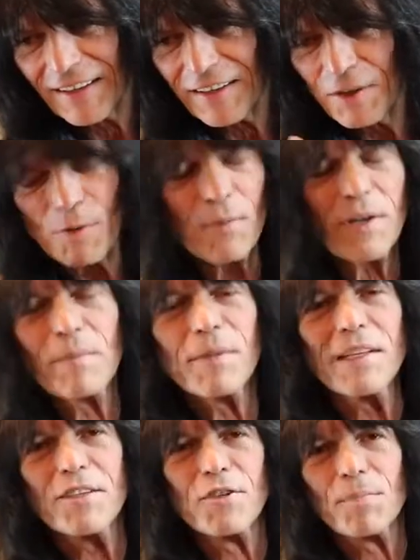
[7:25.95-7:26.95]
You want to be
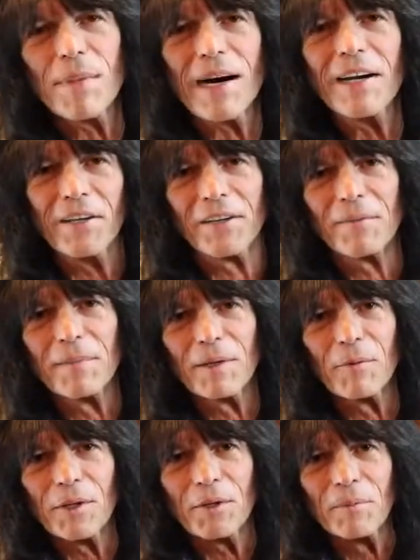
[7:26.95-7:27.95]
inspired by
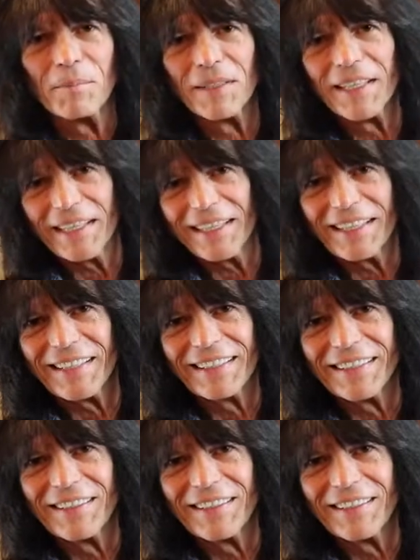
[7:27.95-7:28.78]
what you're playing.